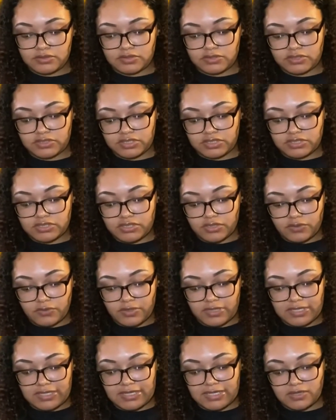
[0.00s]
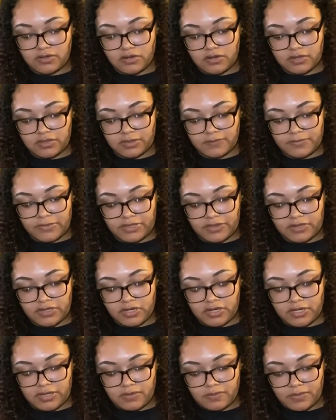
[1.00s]
just so it get all up in there
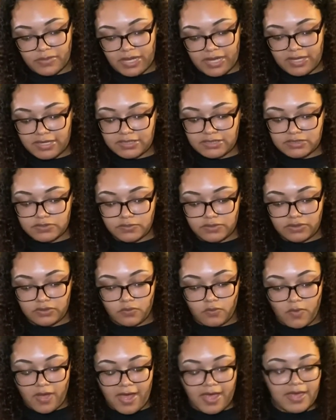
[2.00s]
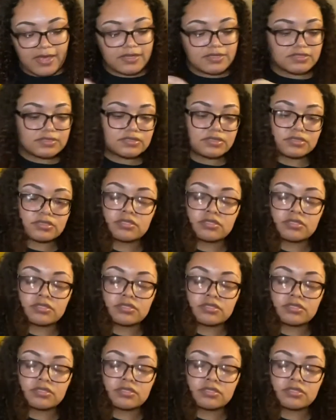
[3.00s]
and it binds with the wax.